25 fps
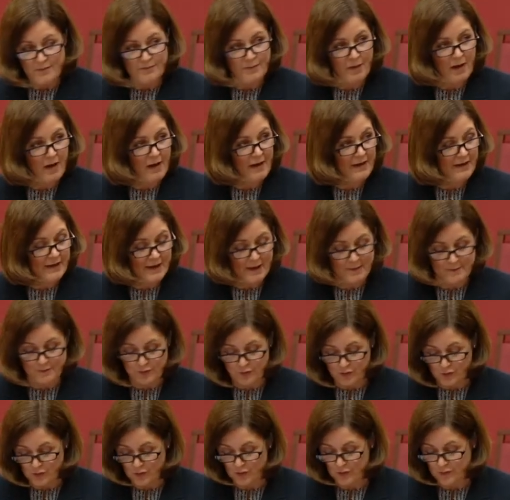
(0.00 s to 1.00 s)
by
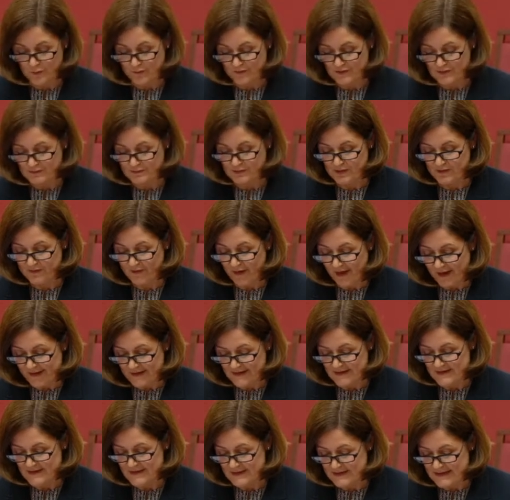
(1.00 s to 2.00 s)
approved
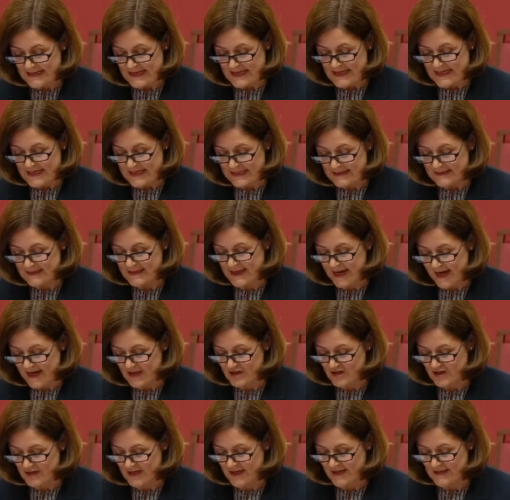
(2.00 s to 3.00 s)
providers in the
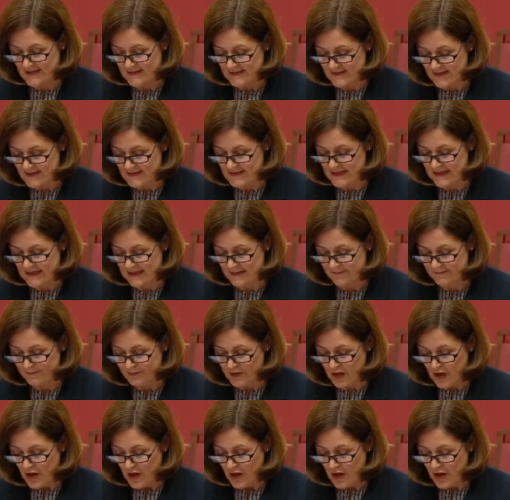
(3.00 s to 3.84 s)
aged care setting,